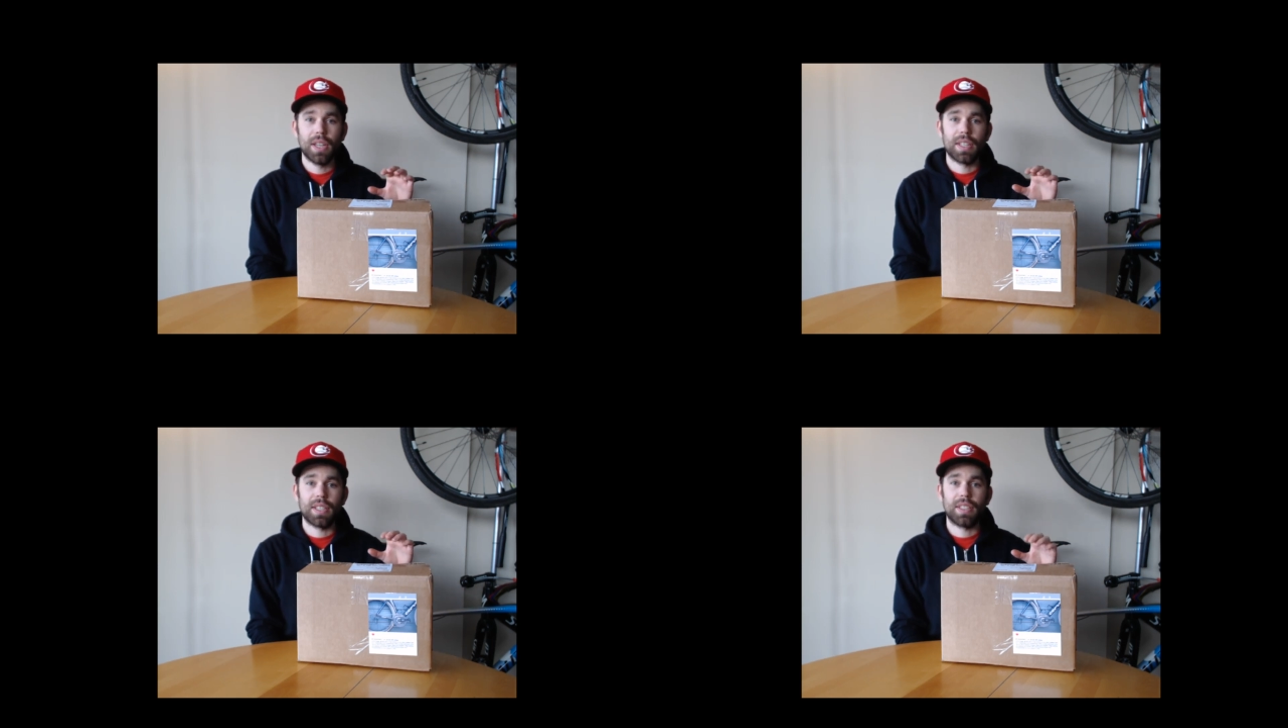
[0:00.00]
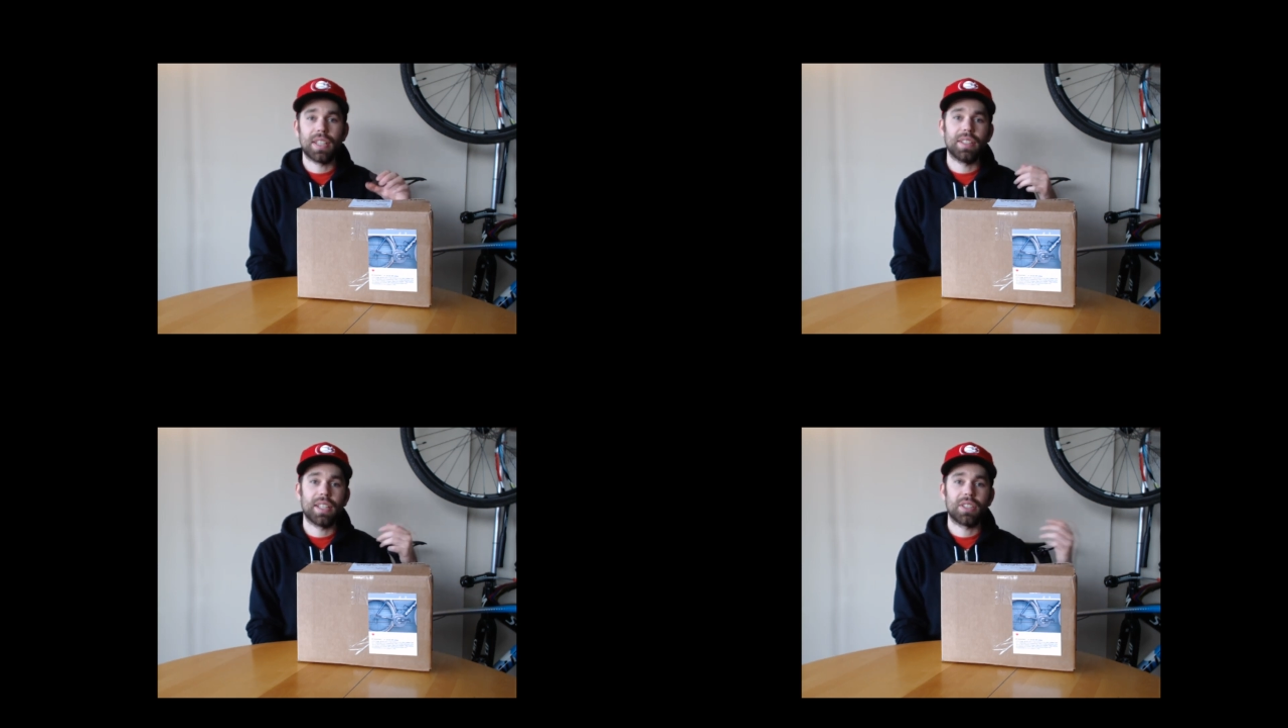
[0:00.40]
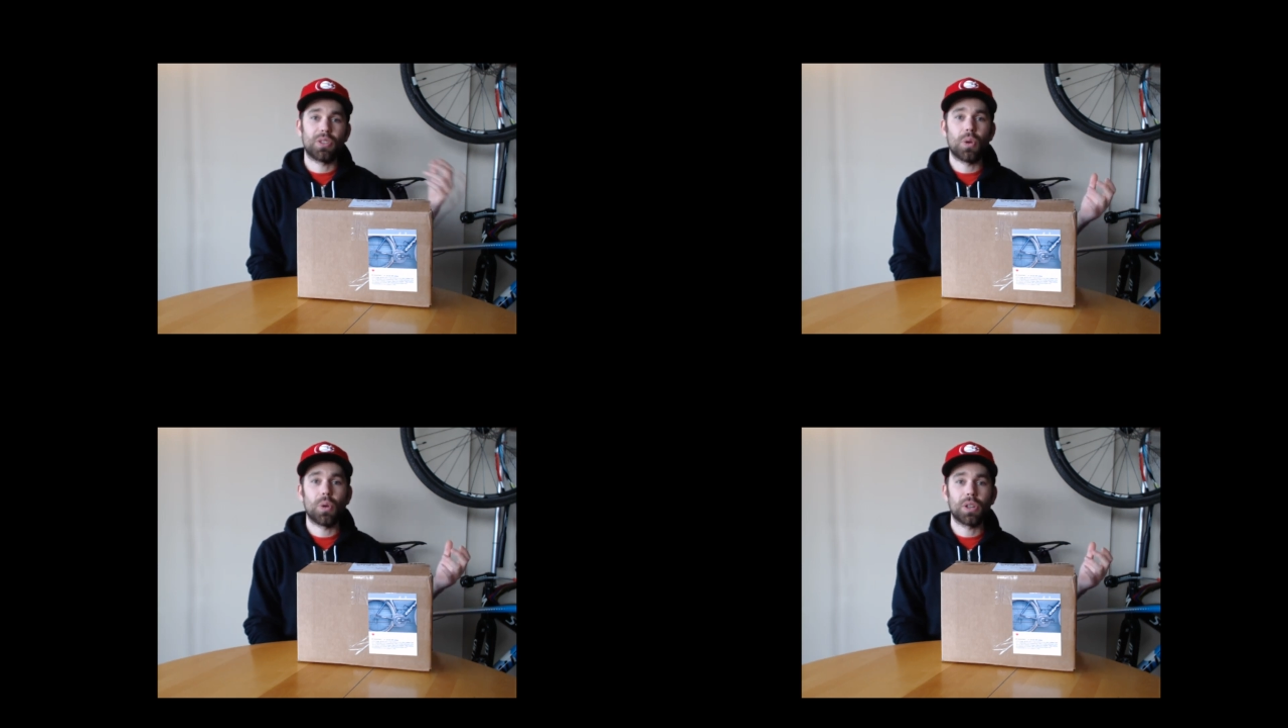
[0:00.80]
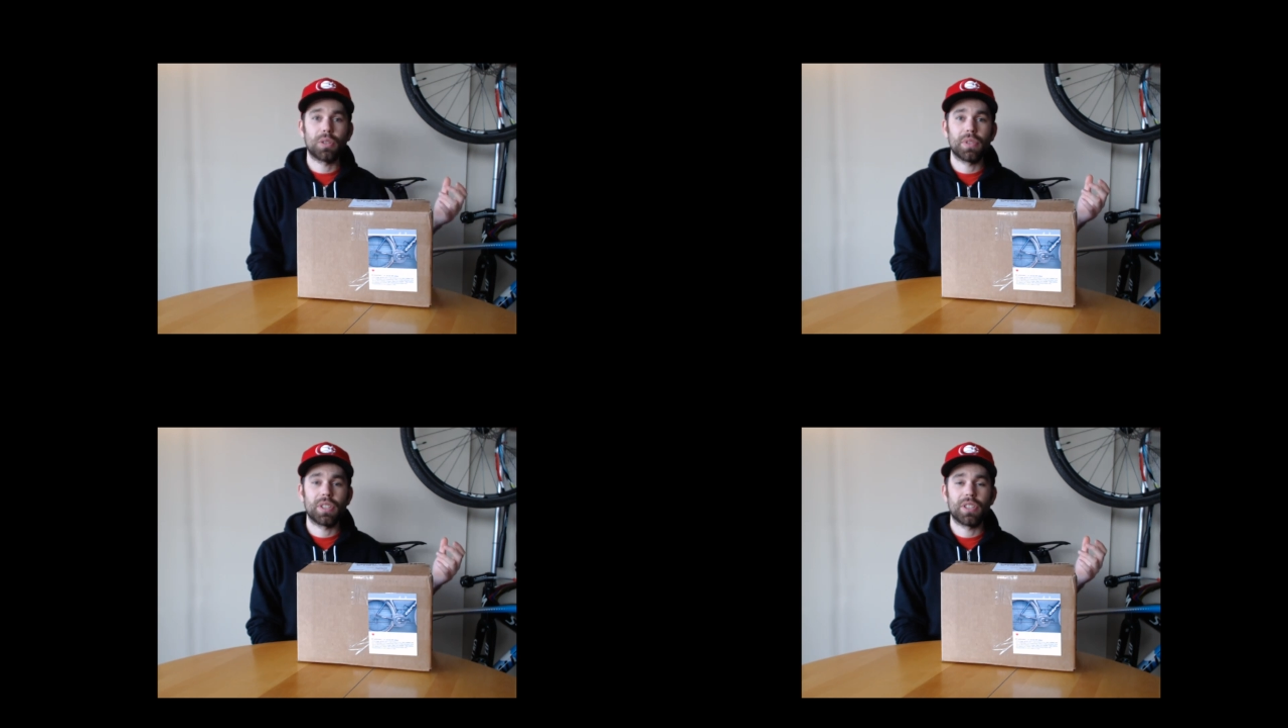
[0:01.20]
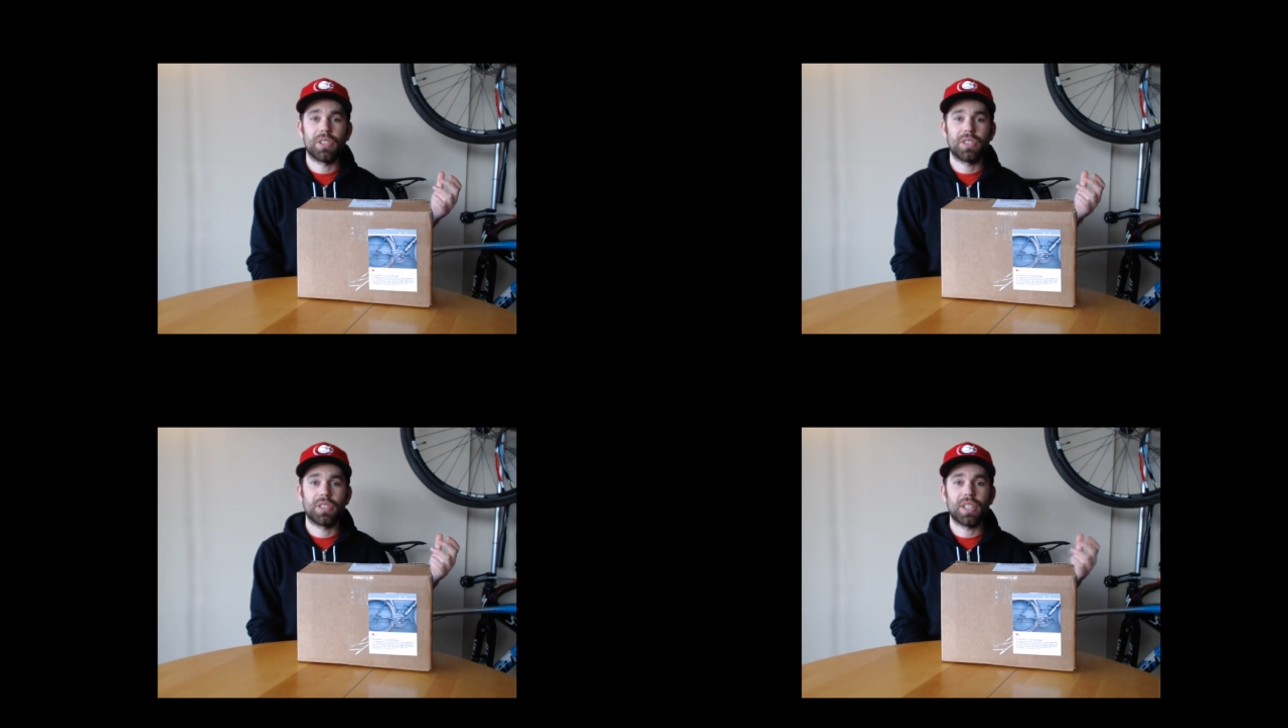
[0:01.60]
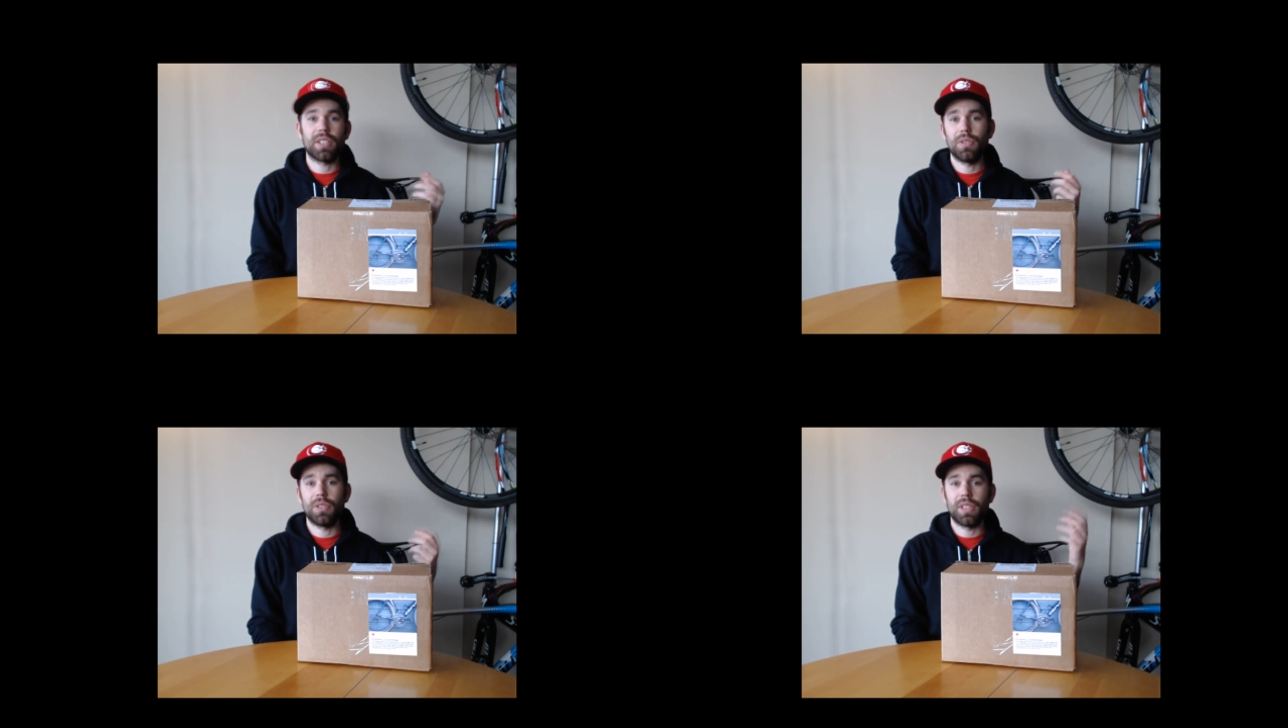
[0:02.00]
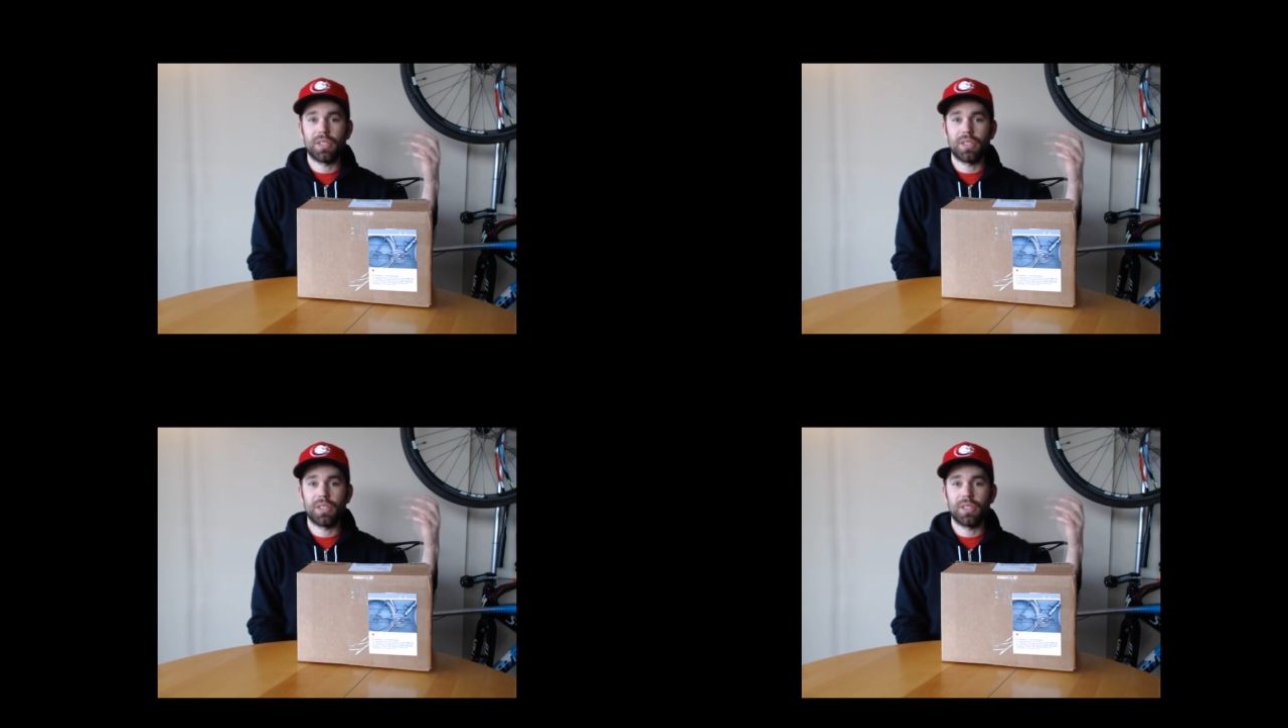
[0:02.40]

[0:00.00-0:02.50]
is unlike a cork where you're stuck using